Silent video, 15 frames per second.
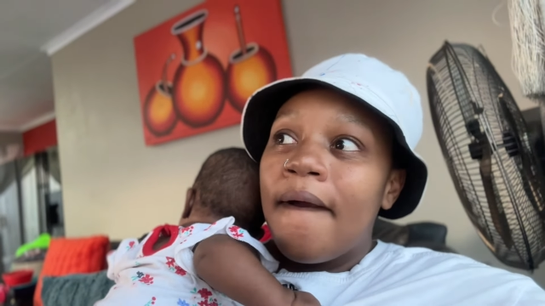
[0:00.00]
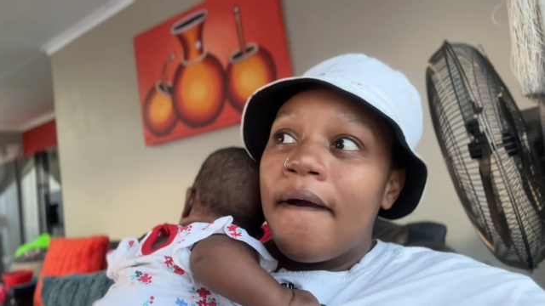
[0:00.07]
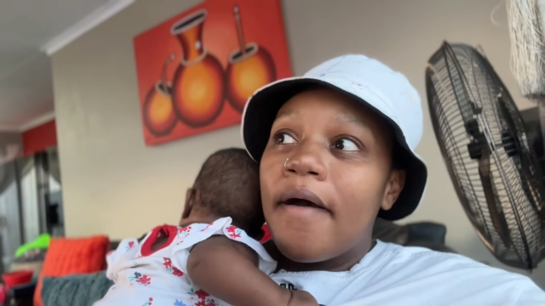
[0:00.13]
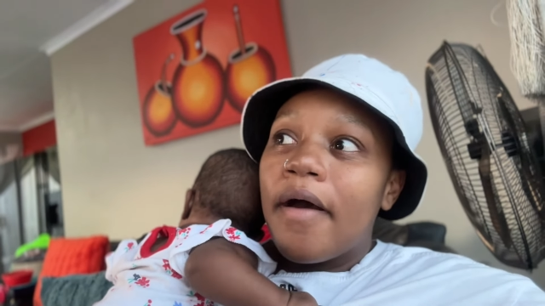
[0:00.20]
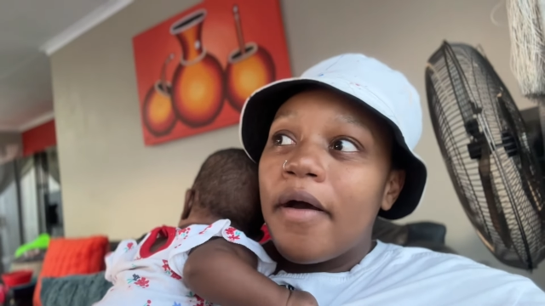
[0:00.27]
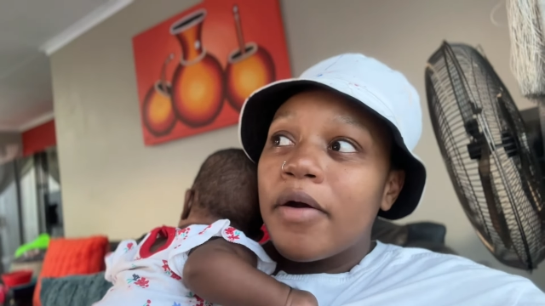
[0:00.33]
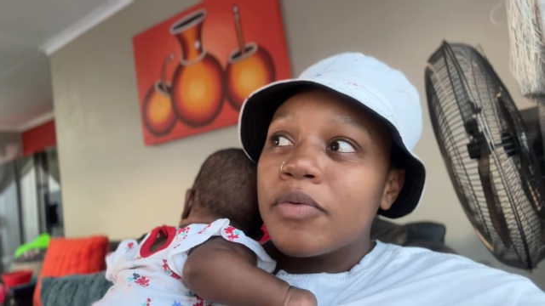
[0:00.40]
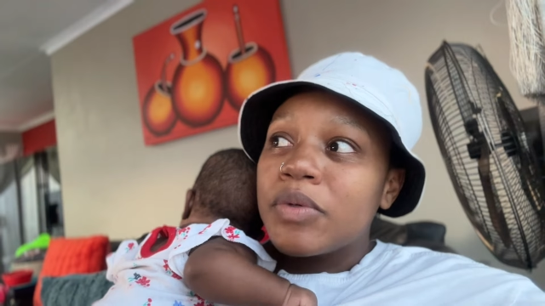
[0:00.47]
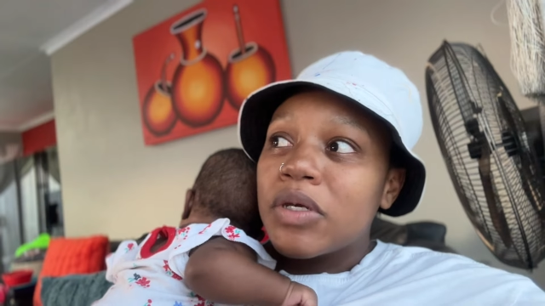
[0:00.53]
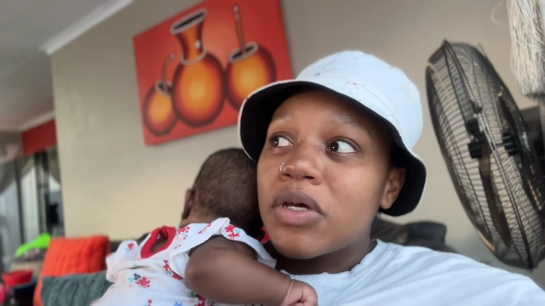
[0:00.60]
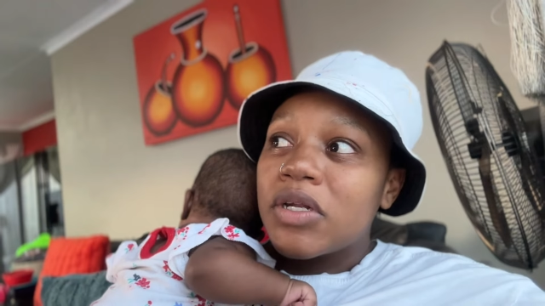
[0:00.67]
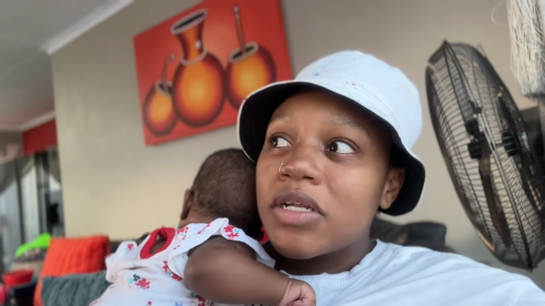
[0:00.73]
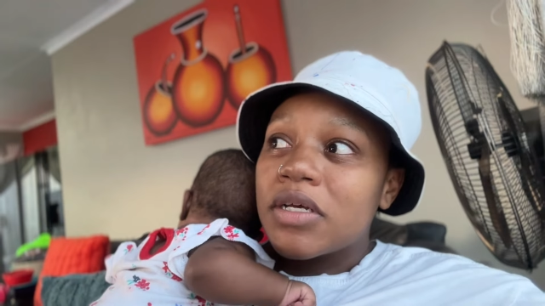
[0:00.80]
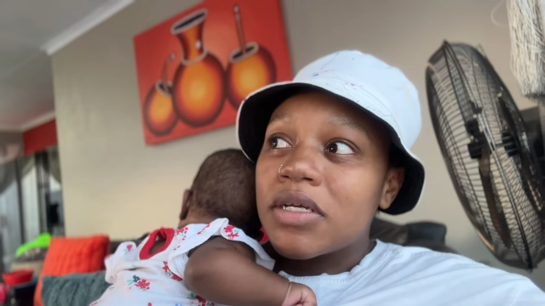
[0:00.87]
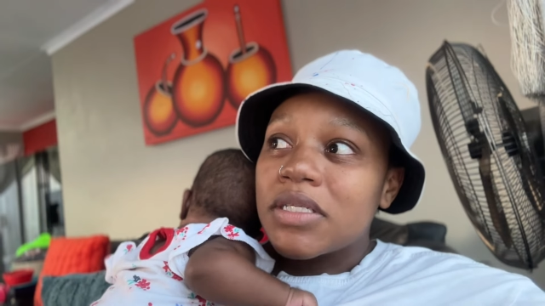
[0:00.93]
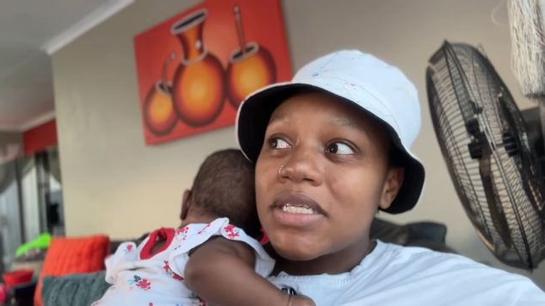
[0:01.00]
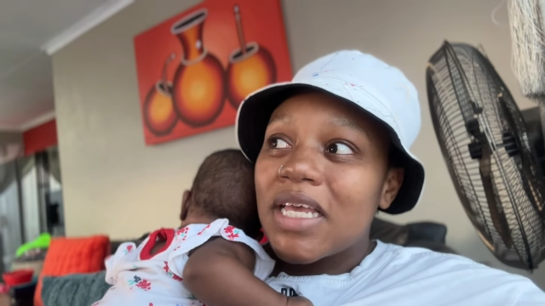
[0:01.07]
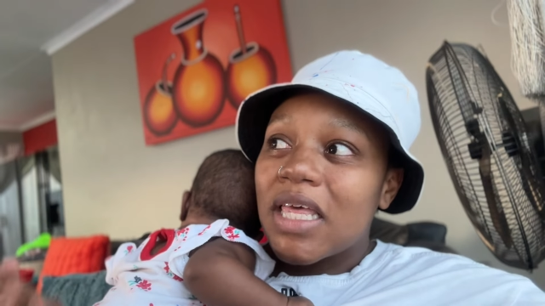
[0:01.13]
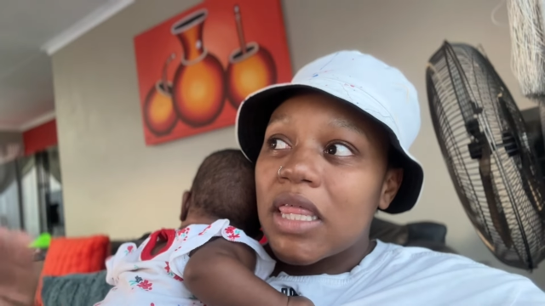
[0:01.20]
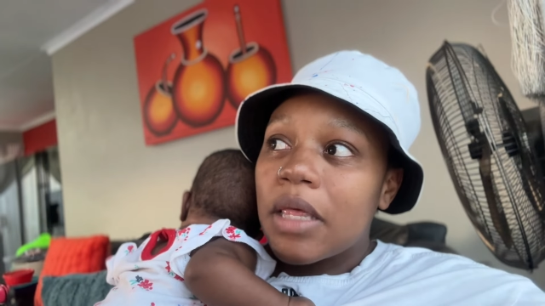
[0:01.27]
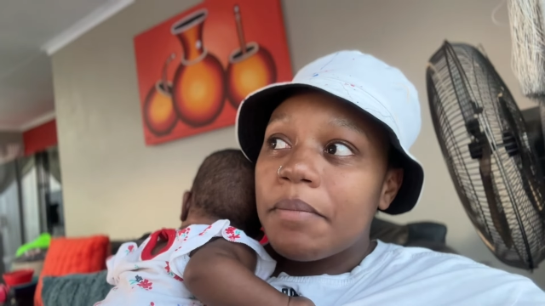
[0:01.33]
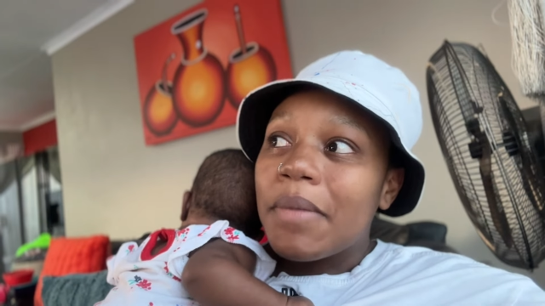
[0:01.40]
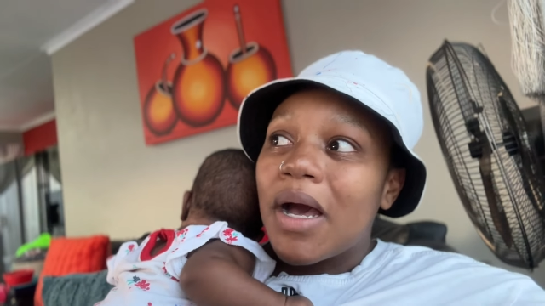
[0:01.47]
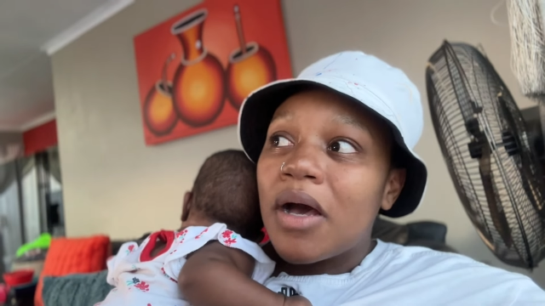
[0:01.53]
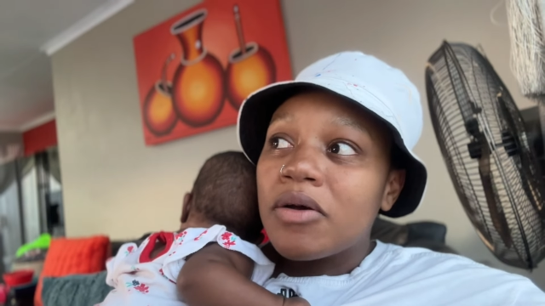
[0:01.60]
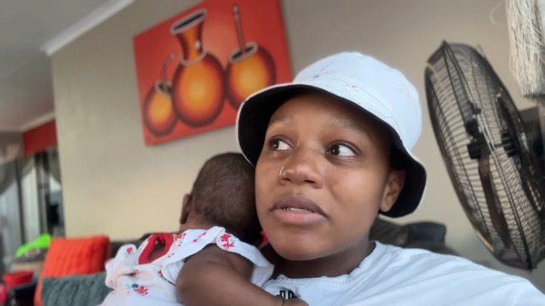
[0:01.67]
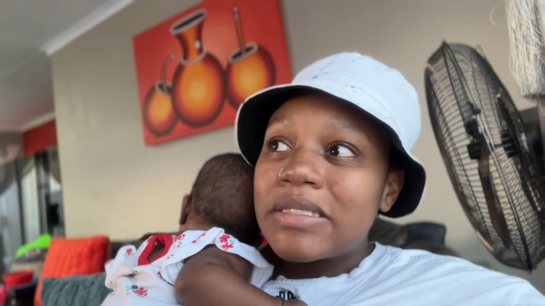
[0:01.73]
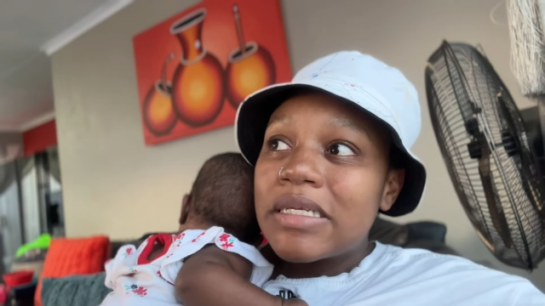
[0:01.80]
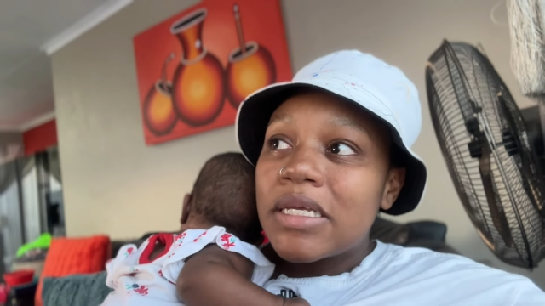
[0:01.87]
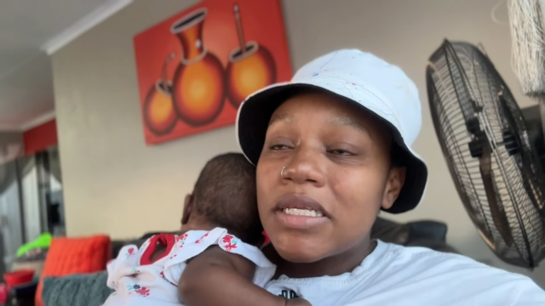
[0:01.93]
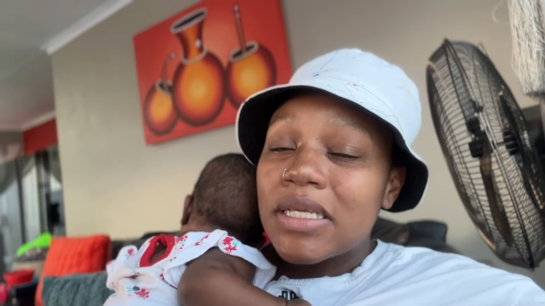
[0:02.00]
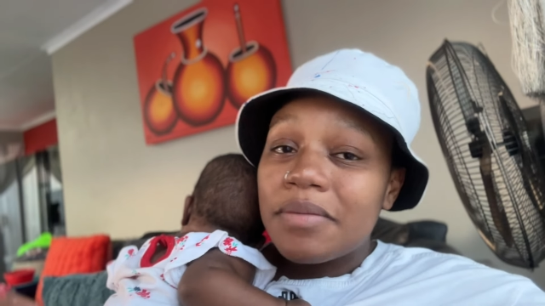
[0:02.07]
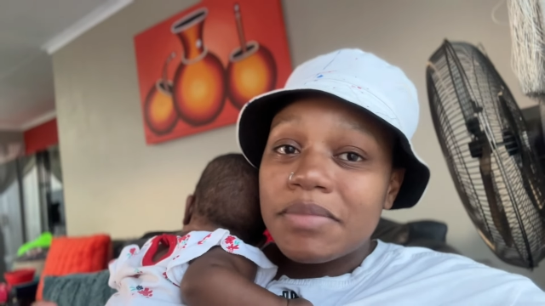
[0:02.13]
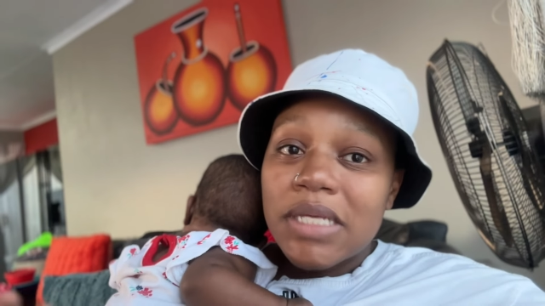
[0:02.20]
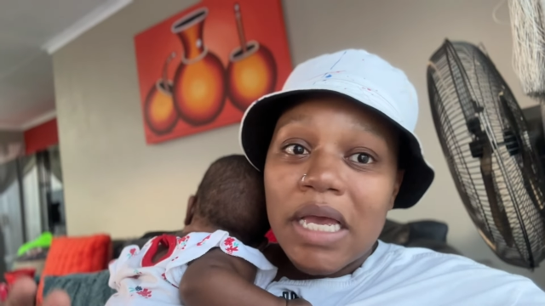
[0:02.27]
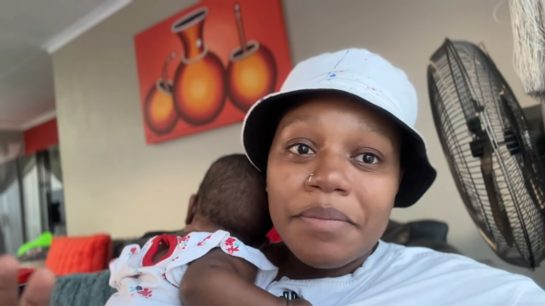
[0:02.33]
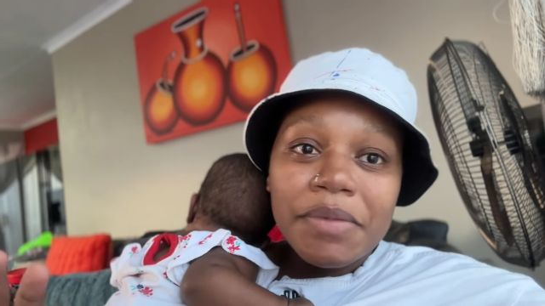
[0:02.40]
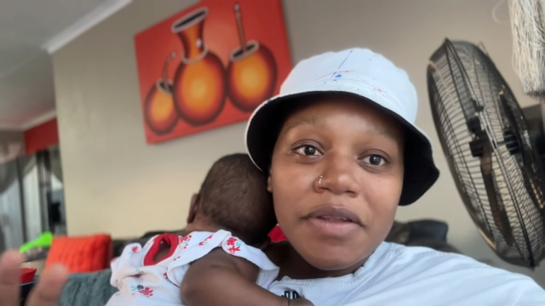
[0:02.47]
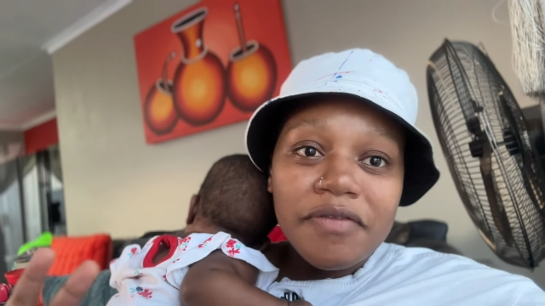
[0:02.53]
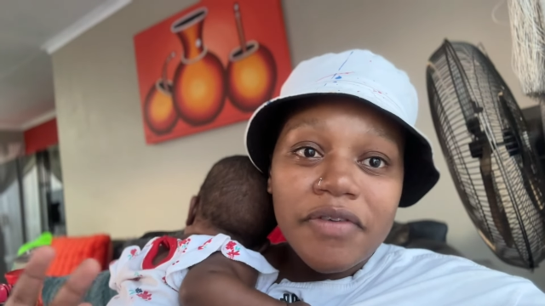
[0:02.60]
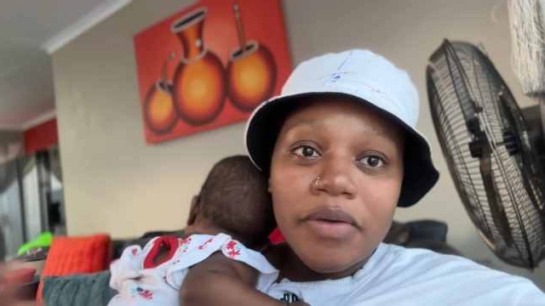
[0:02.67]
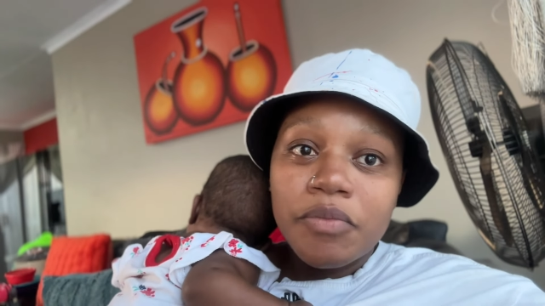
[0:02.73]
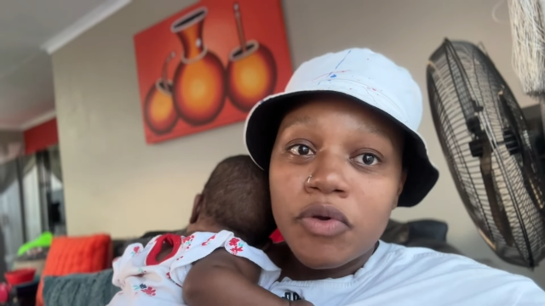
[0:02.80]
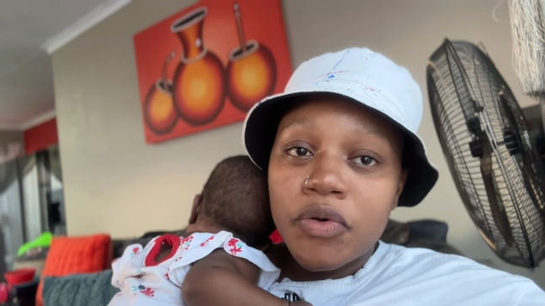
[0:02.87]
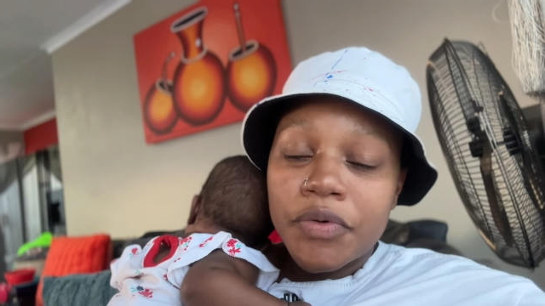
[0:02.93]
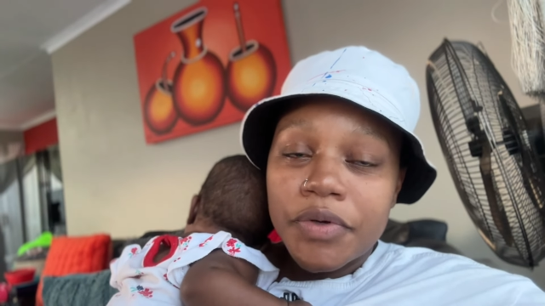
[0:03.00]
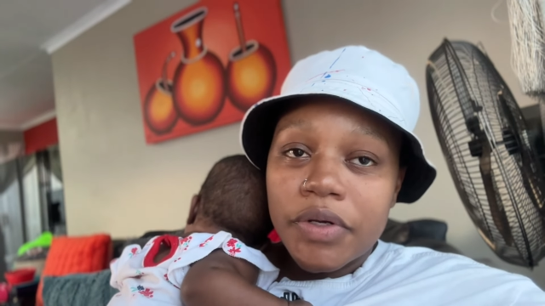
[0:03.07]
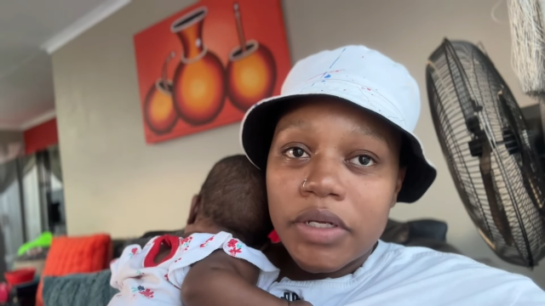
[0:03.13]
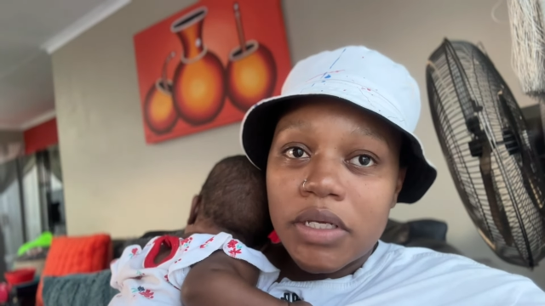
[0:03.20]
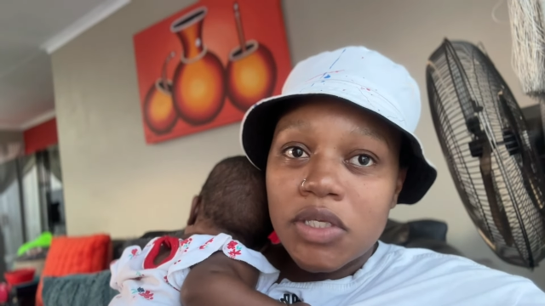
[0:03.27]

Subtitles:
we're gonna take them out sometime in February.